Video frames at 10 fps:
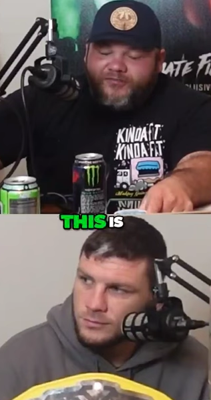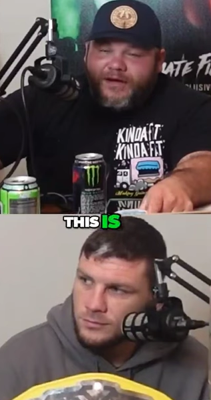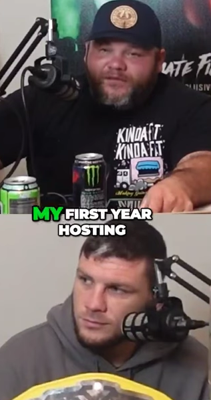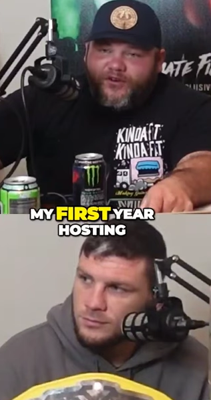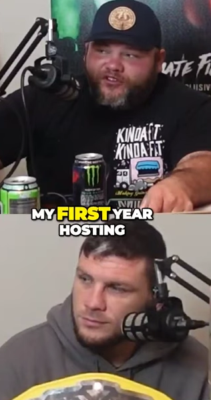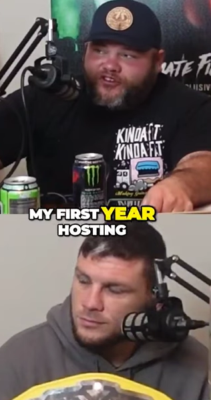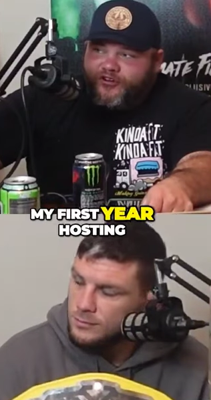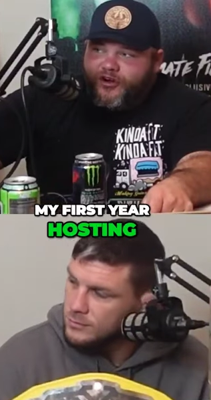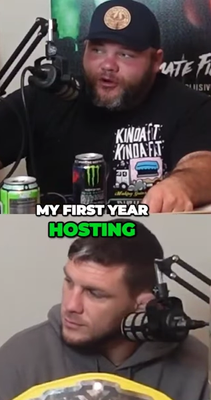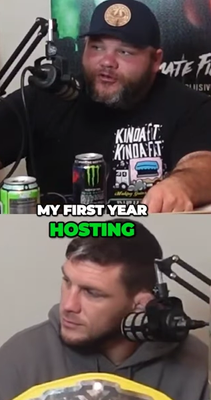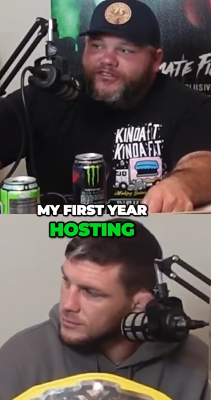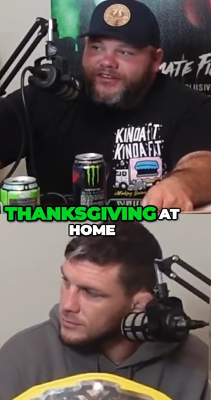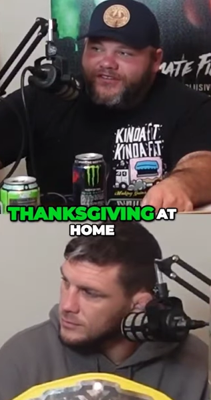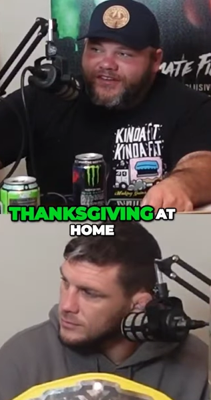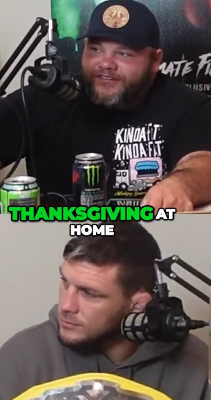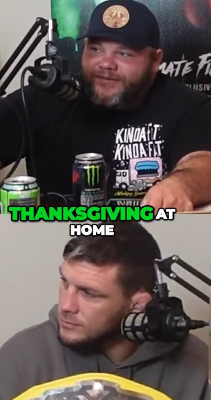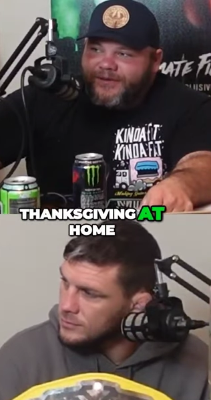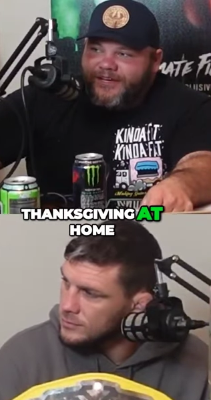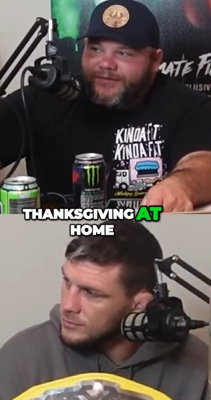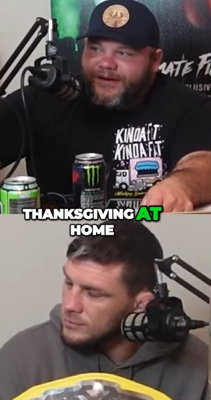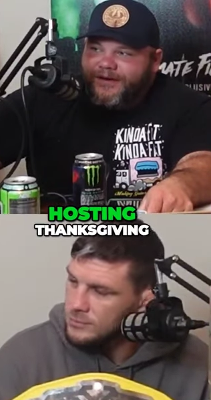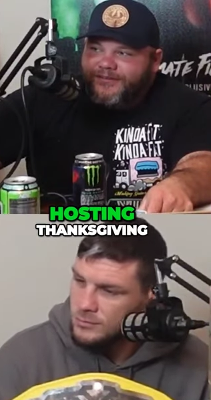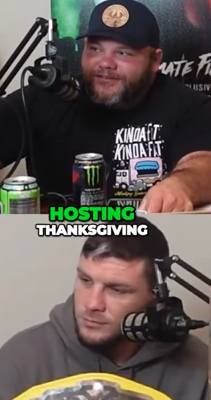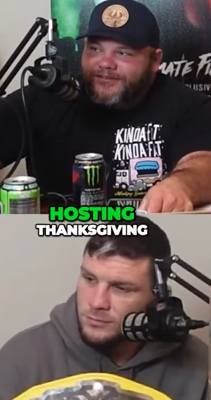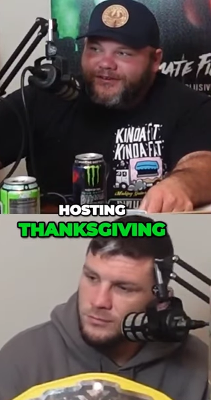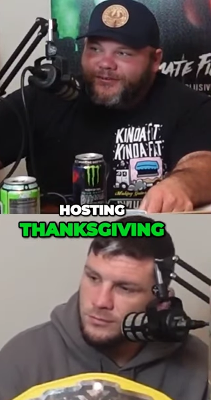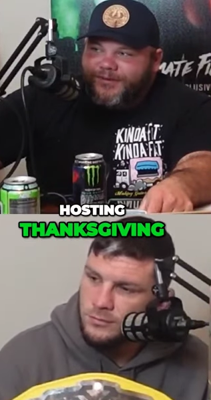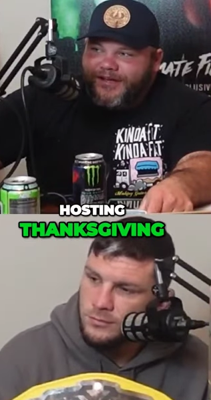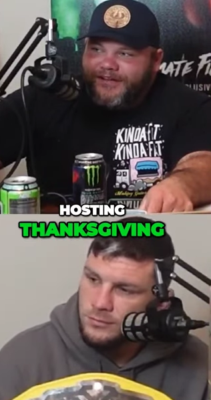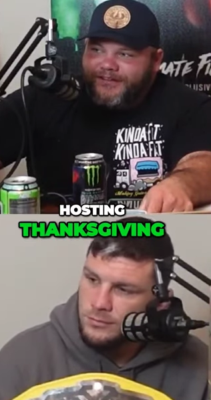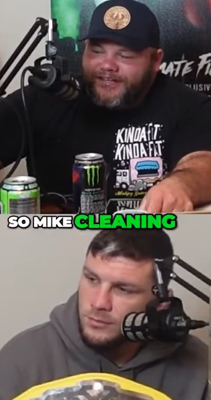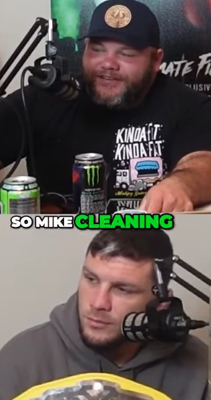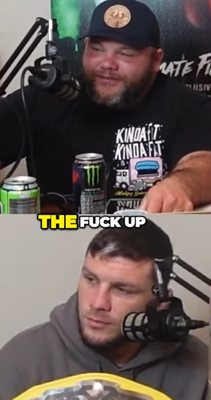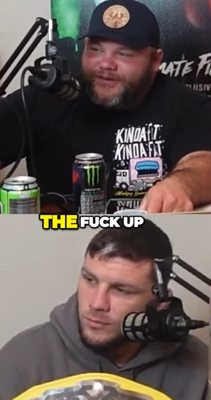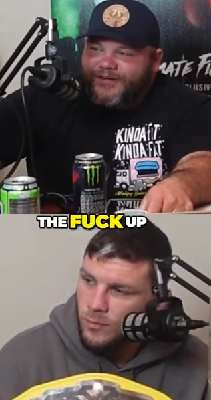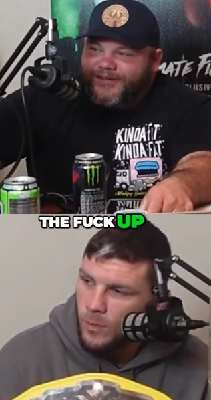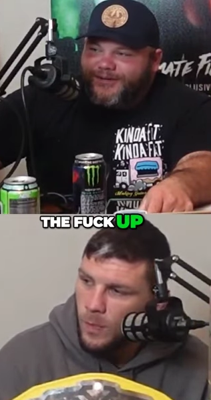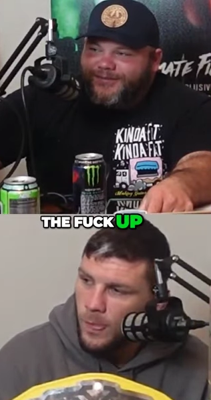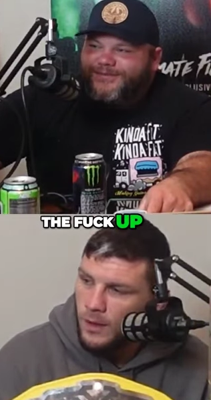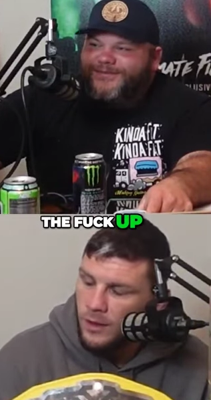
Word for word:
Speaker 1: Well, this is my first year hosting Thanksgiving. At hosting house, Thanksgiving, so cleaning the fuck up.